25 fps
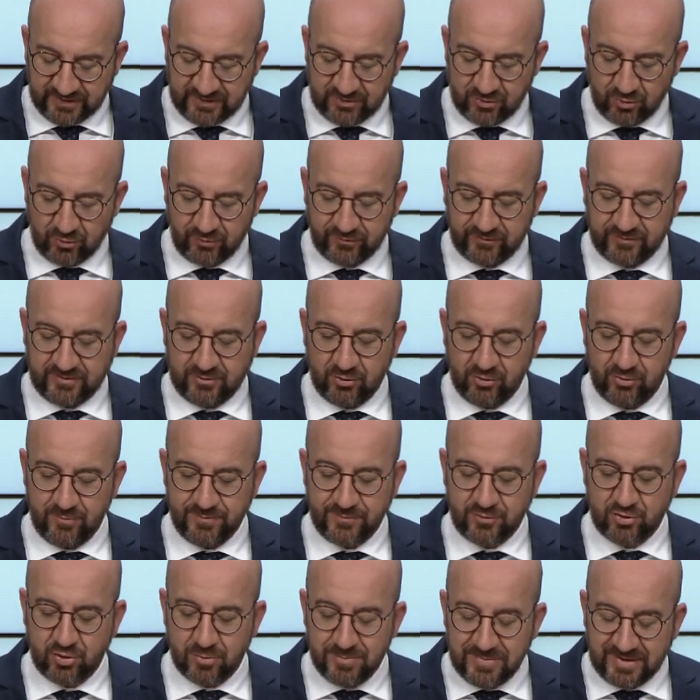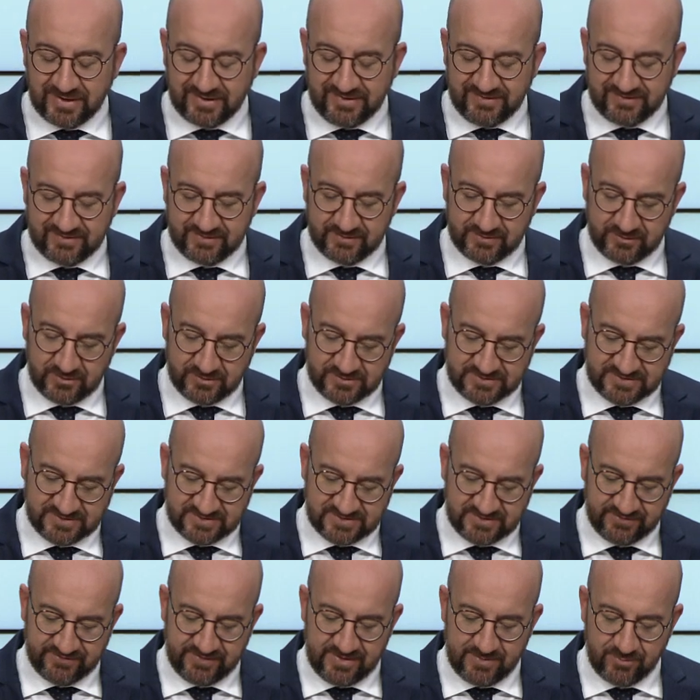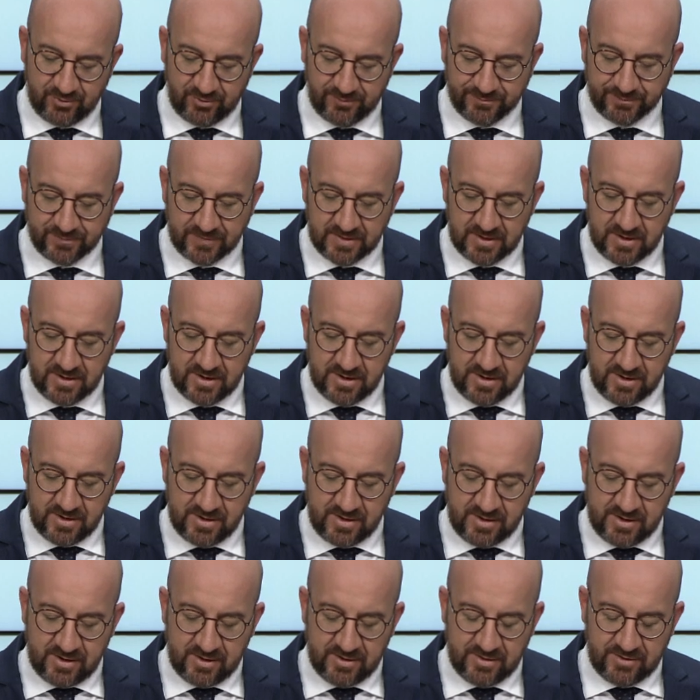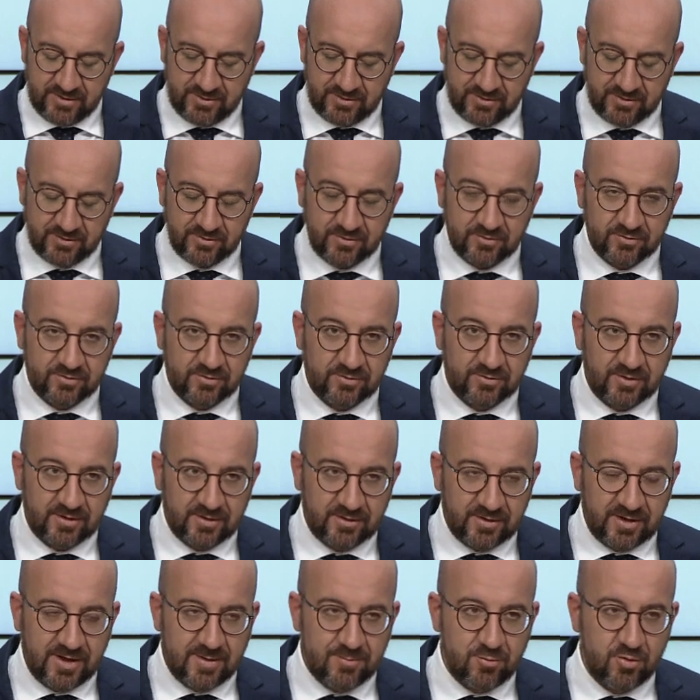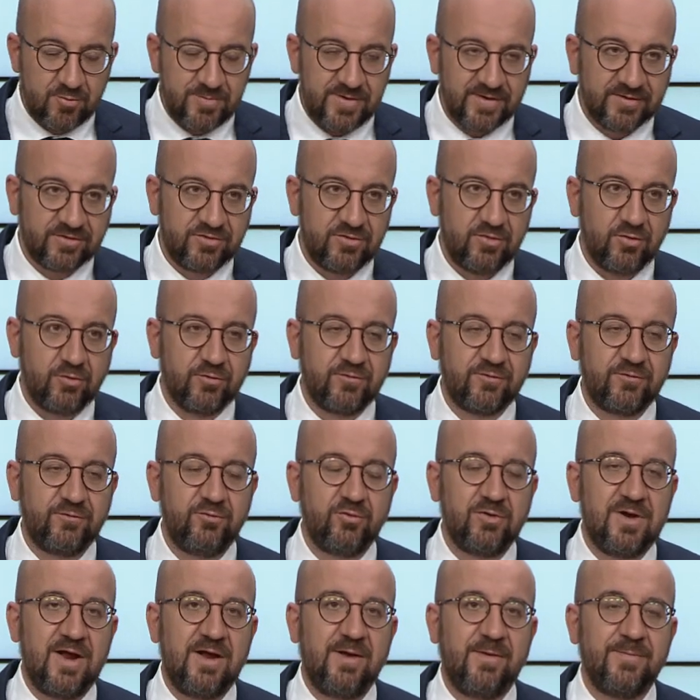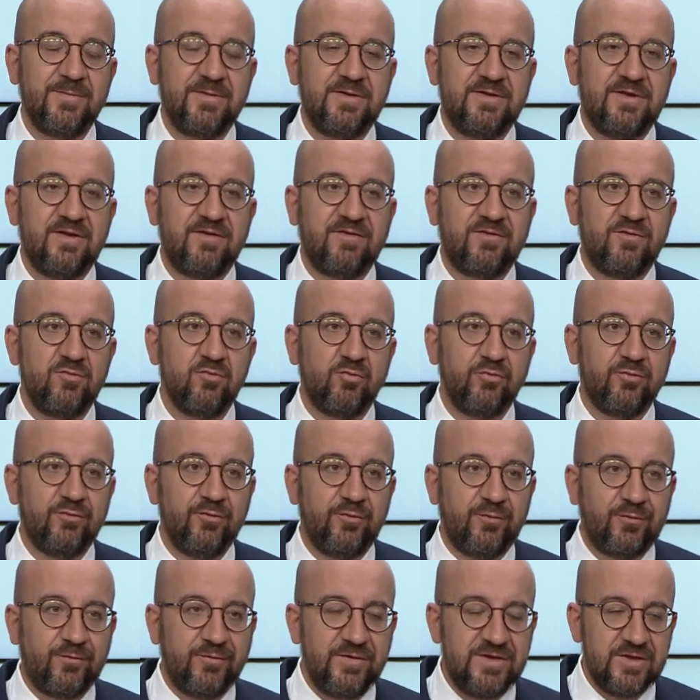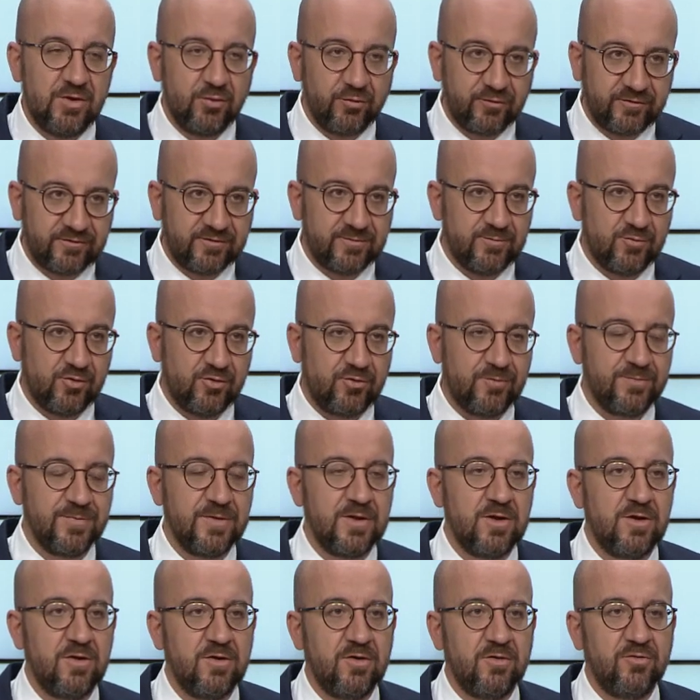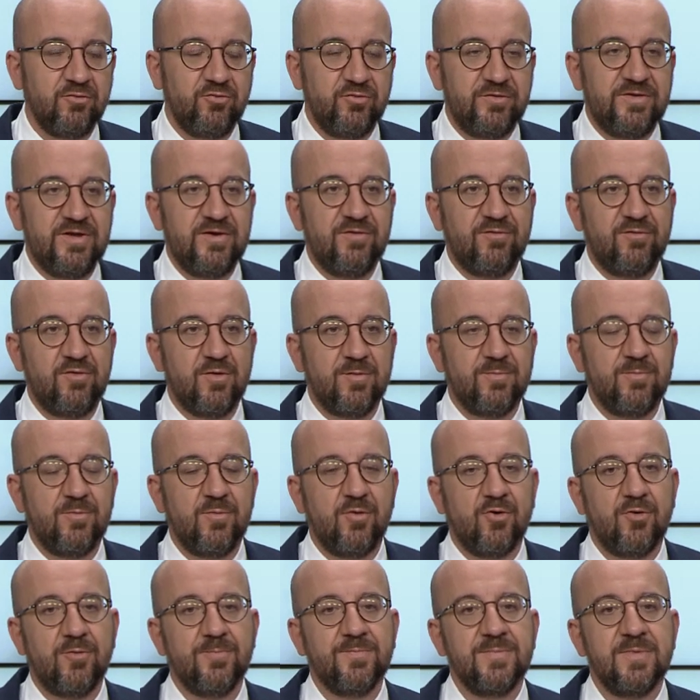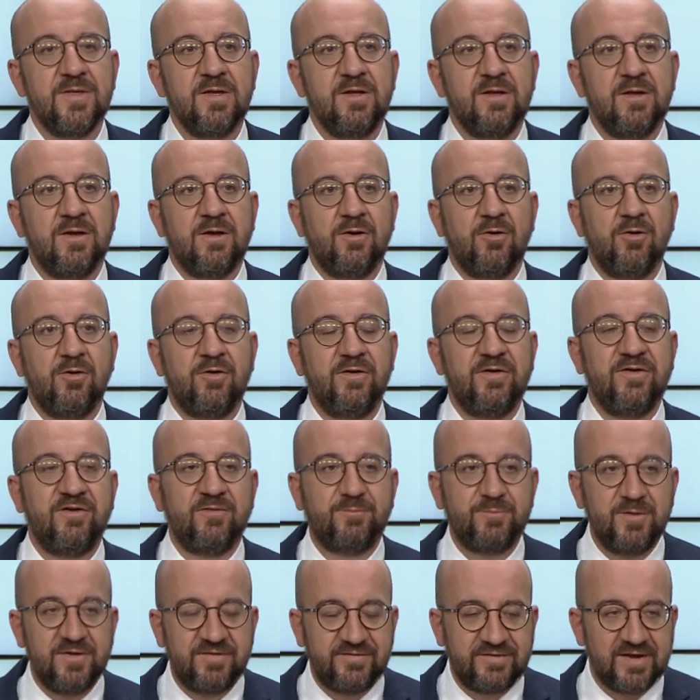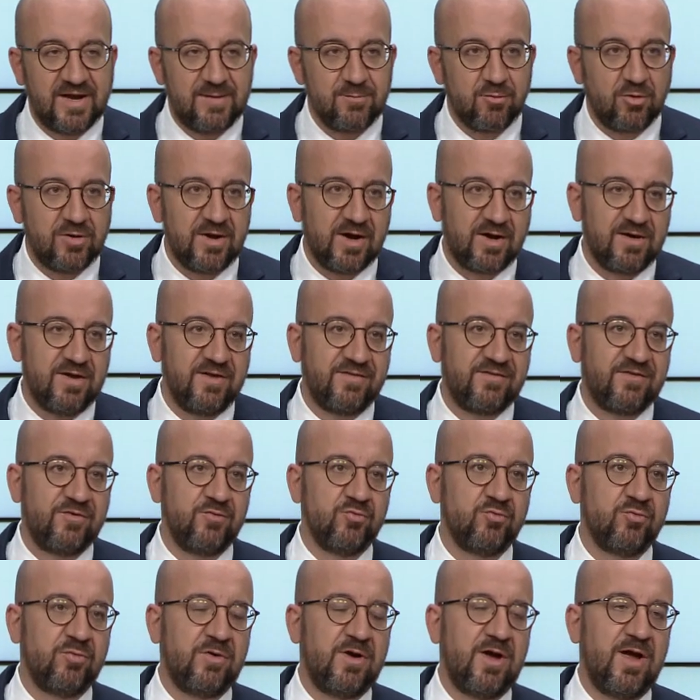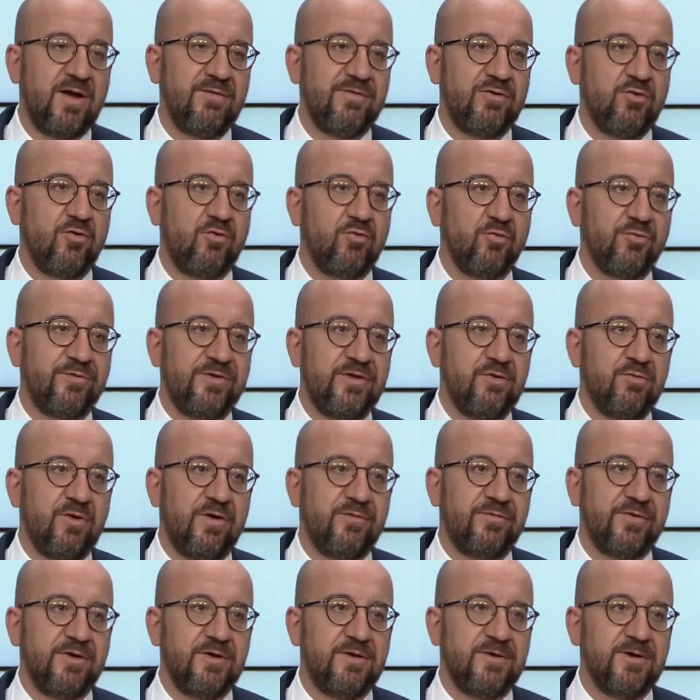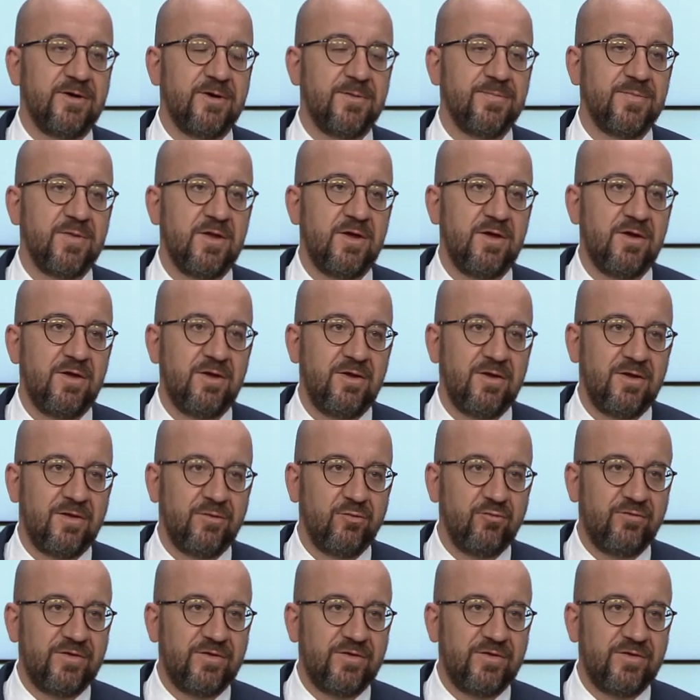and to follow up in the way those events deserve. Now I'd like to say a word about financing of development, in particular how this